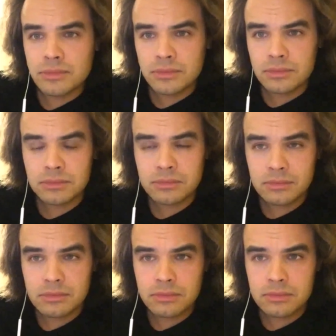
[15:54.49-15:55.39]

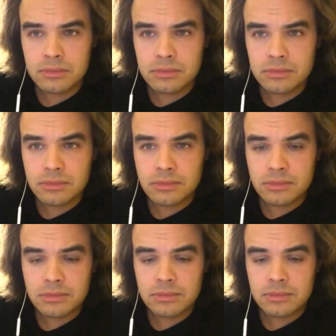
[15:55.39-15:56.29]

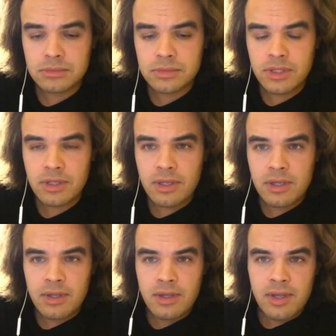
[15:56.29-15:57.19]

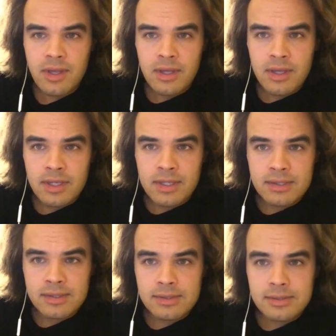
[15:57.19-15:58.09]

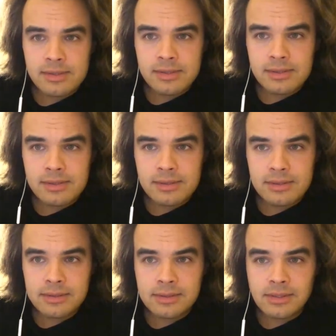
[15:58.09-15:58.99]

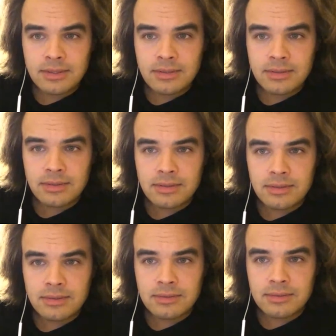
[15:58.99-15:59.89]

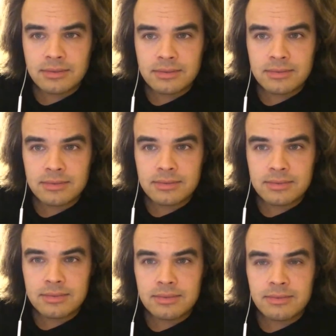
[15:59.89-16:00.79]

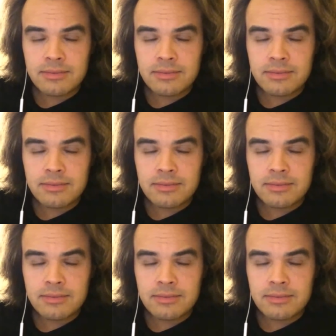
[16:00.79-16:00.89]
This person isn't speaking.